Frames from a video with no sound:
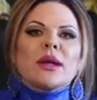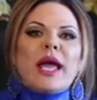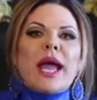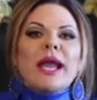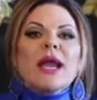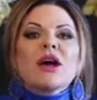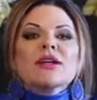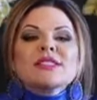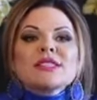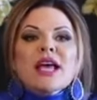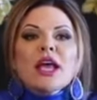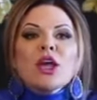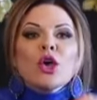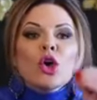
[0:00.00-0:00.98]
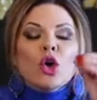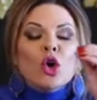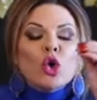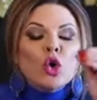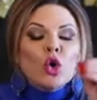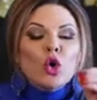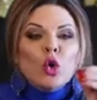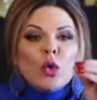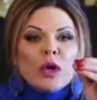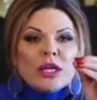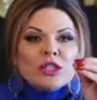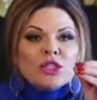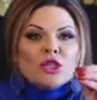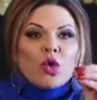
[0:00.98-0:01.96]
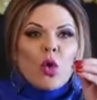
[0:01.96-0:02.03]
and I say, who
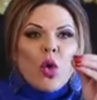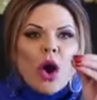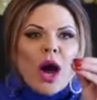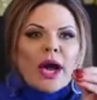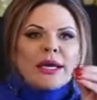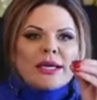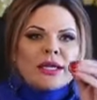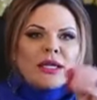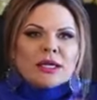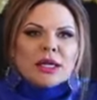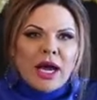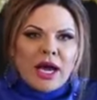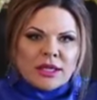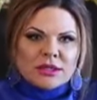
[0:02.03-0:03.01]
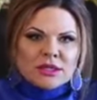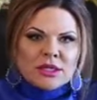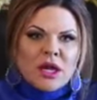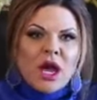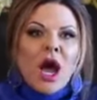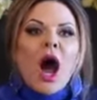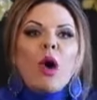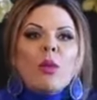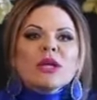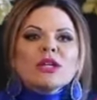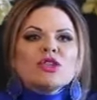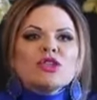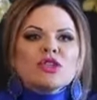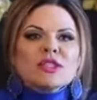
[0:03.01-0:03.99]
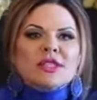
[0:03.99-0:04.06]
is your ideal client? I want
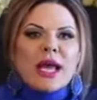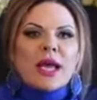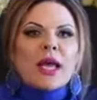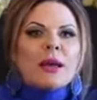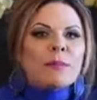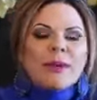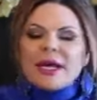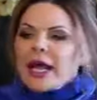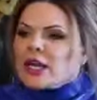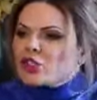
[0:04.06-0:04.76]
you to say, Peter and